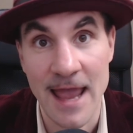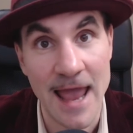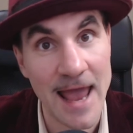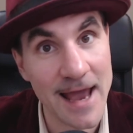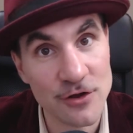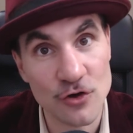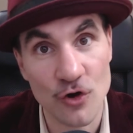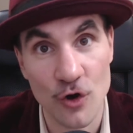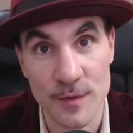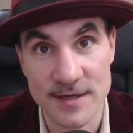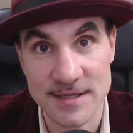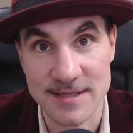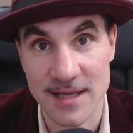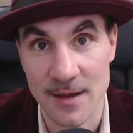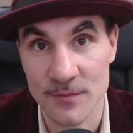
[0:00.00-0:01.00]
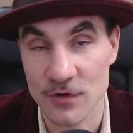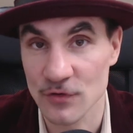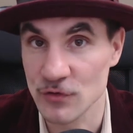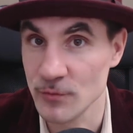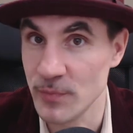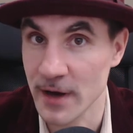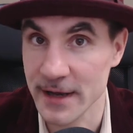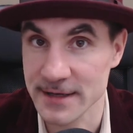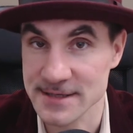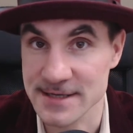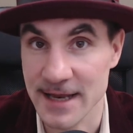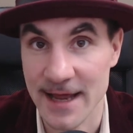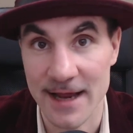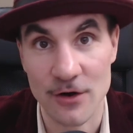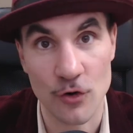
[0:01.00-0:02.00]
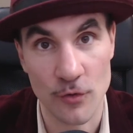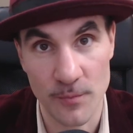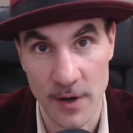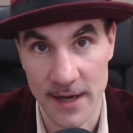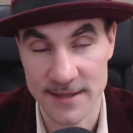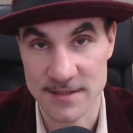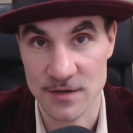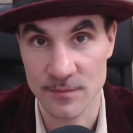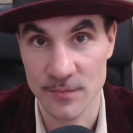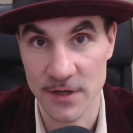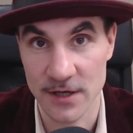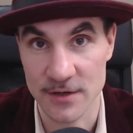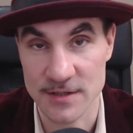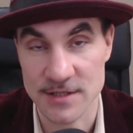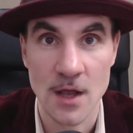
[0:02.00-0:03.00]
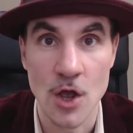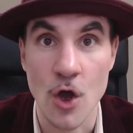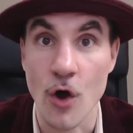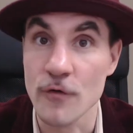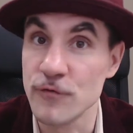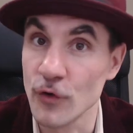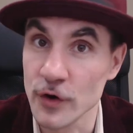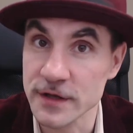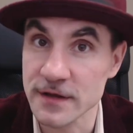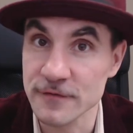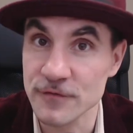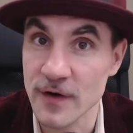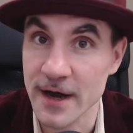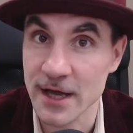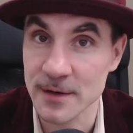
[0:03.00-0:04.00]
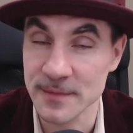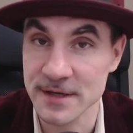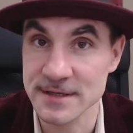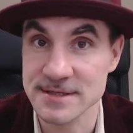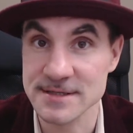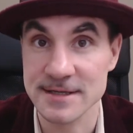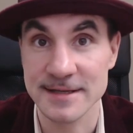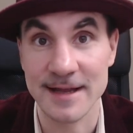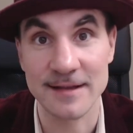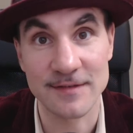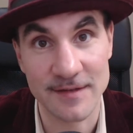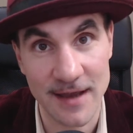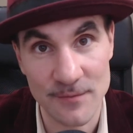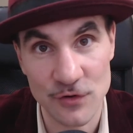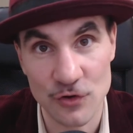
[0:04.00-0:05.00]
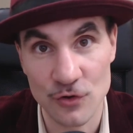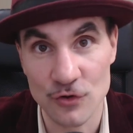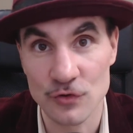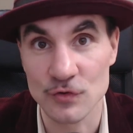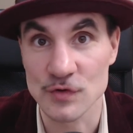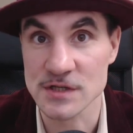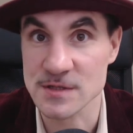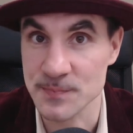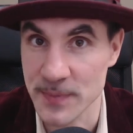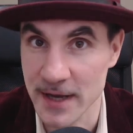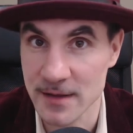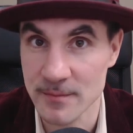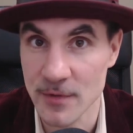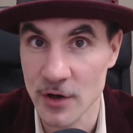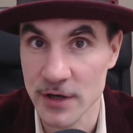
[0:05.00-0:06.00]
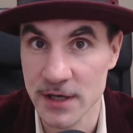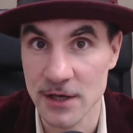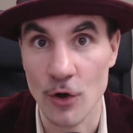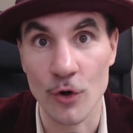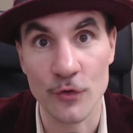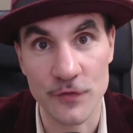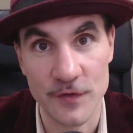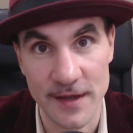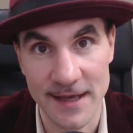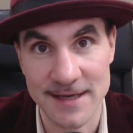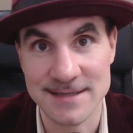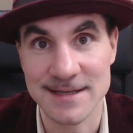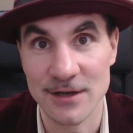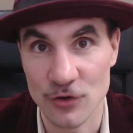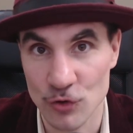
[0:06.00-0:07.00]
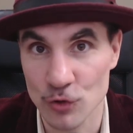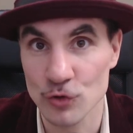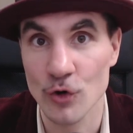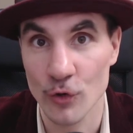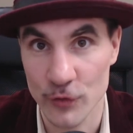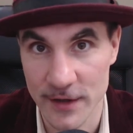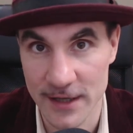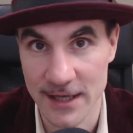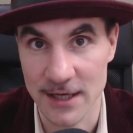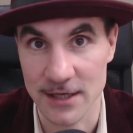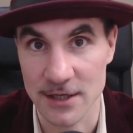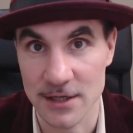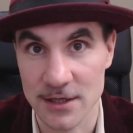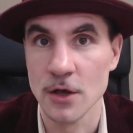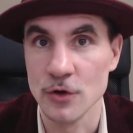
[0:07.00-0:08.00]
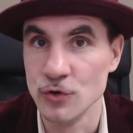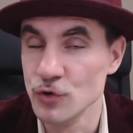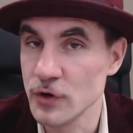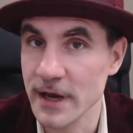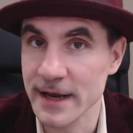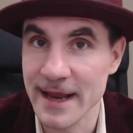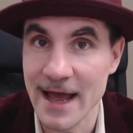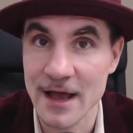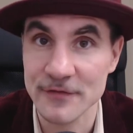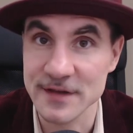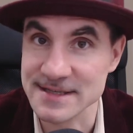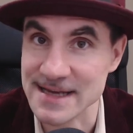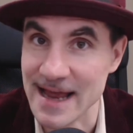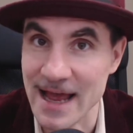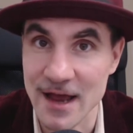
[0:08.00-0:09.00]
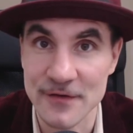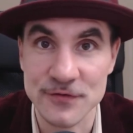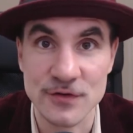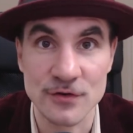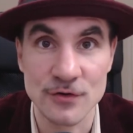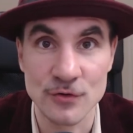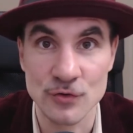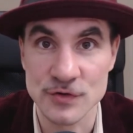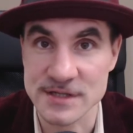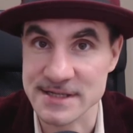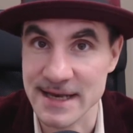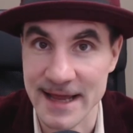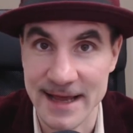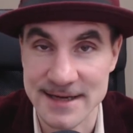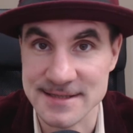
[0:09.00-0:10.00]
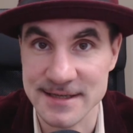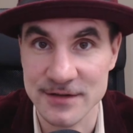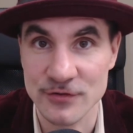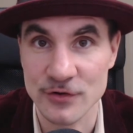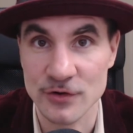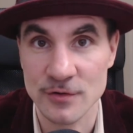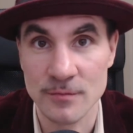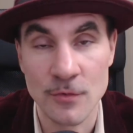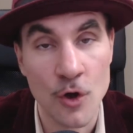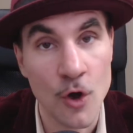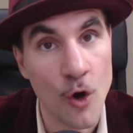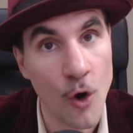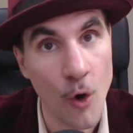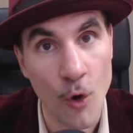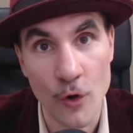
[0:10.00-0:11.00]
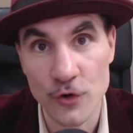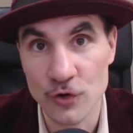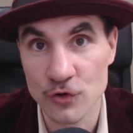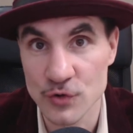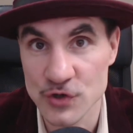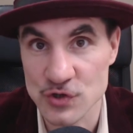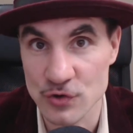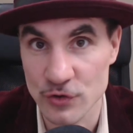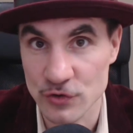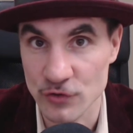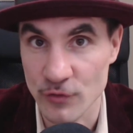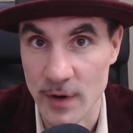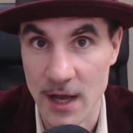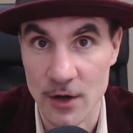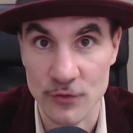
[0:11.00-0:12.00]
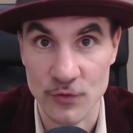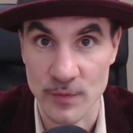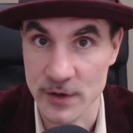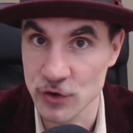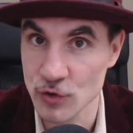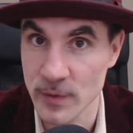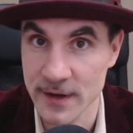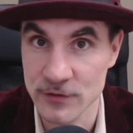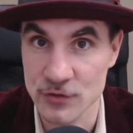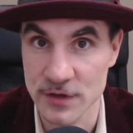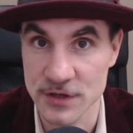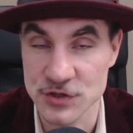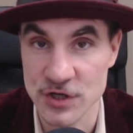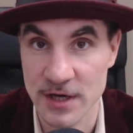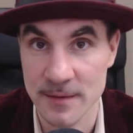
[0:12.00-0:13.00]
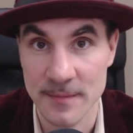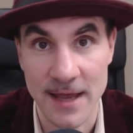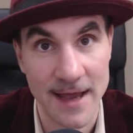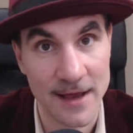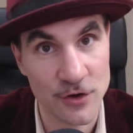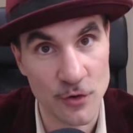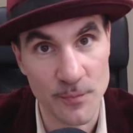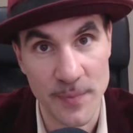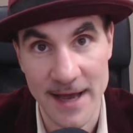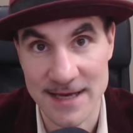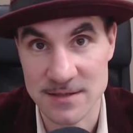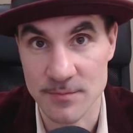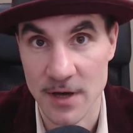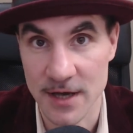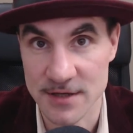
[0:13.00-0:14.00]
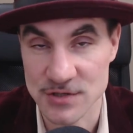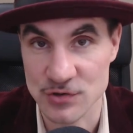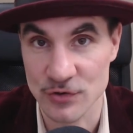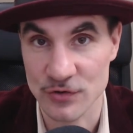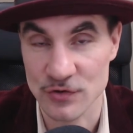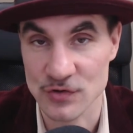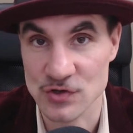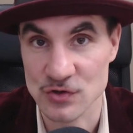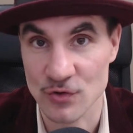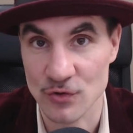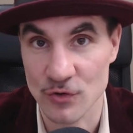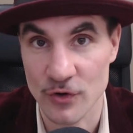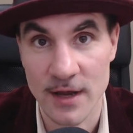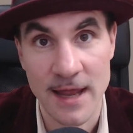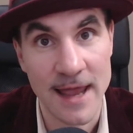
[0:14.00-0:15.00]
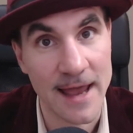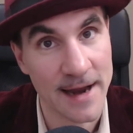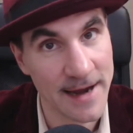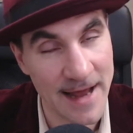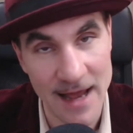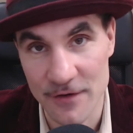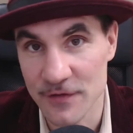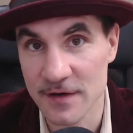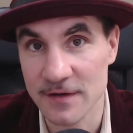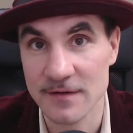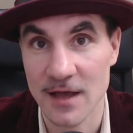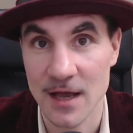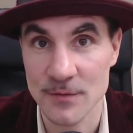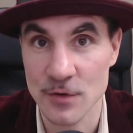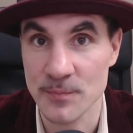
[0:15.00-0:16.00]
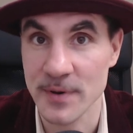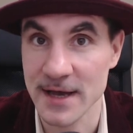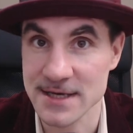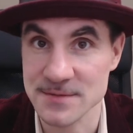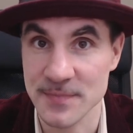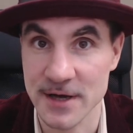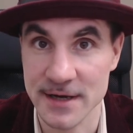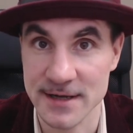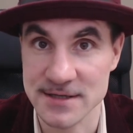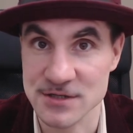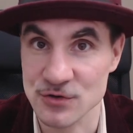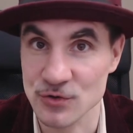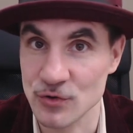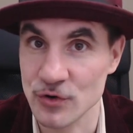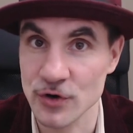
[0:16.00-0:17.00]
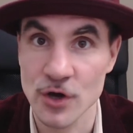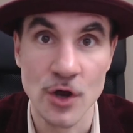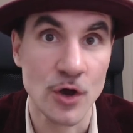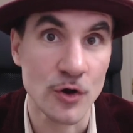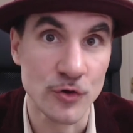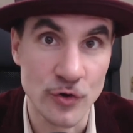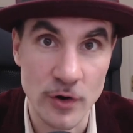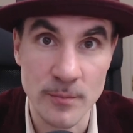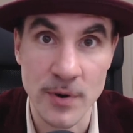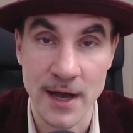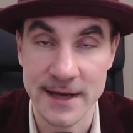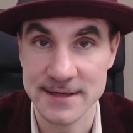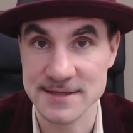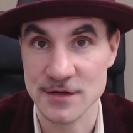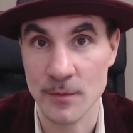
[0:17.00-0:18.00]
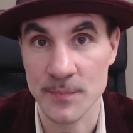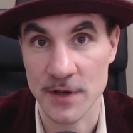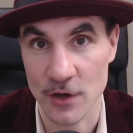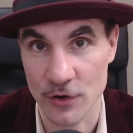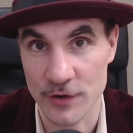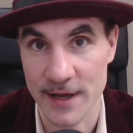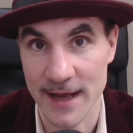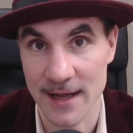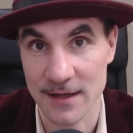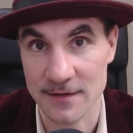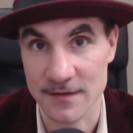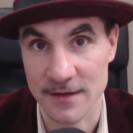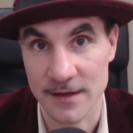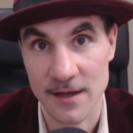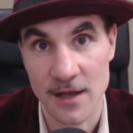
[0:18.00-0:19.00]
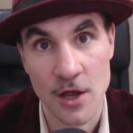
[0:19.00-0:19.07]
and you're always tempted to buy a snack or buy some beers. Avoid environments that tempt you to spend money on things that you don't need. You can have this afternoon snack syndrome, or you do a certain route when you went to the gym and you pass by a certain store, and every time you pass by that store, you're buying something unhealthy.